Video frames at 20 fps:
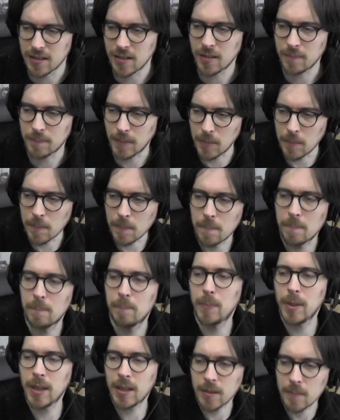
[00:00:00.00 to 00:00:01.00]
there. Bum,
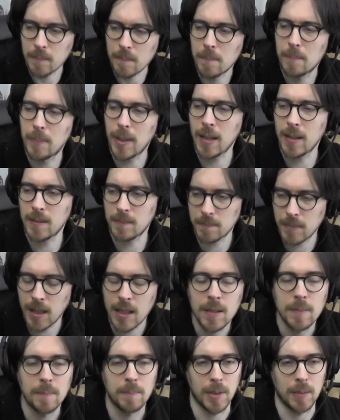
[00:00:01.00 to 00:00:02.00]
ba-dum, bum,
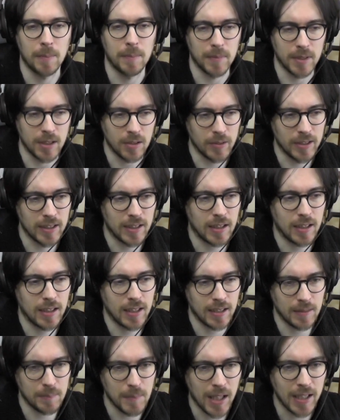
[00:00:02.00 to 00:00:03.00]
bum. You know, he's
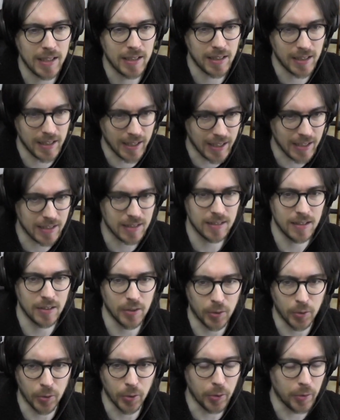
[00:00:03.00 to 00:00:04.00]
managing to get the
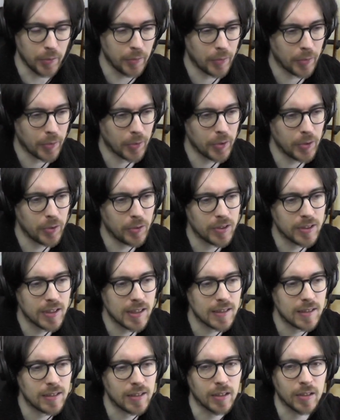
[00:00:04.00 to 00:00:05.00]
groove through on
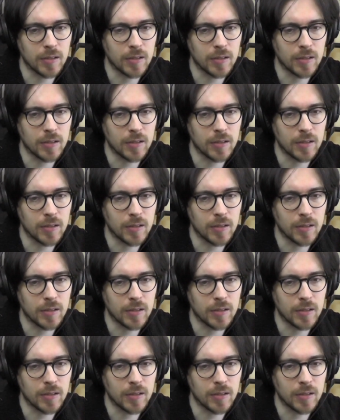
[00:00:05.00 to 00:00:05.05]
this, you